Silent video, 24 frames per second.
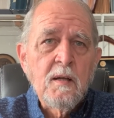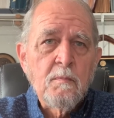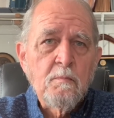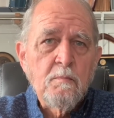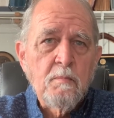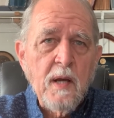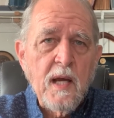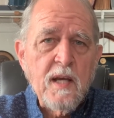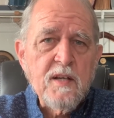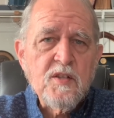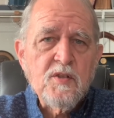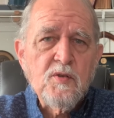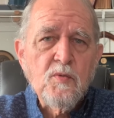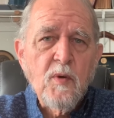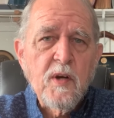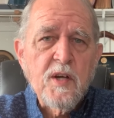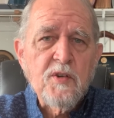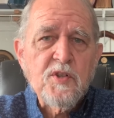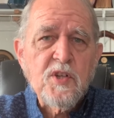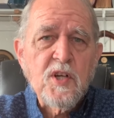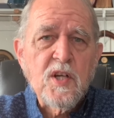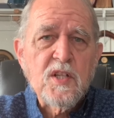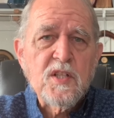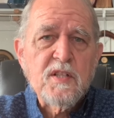Best
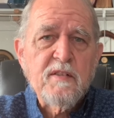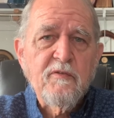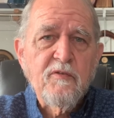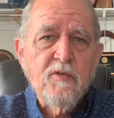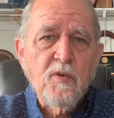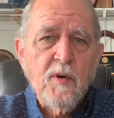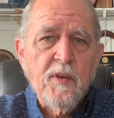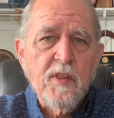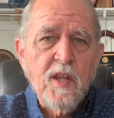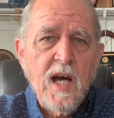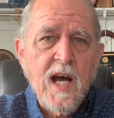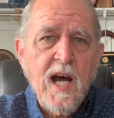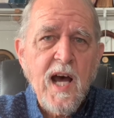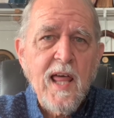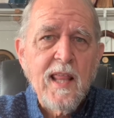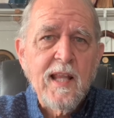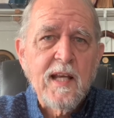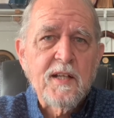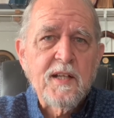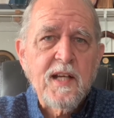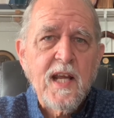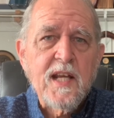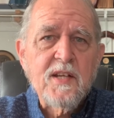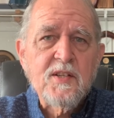wishes for the
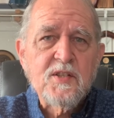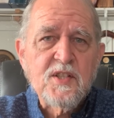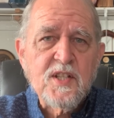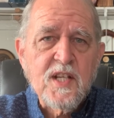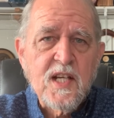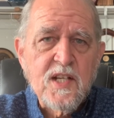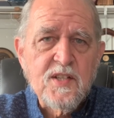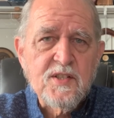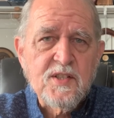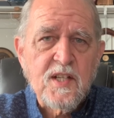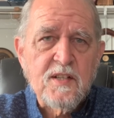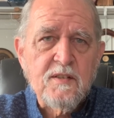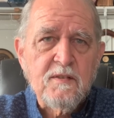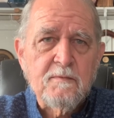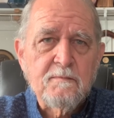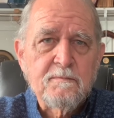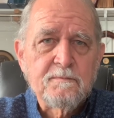holiday season.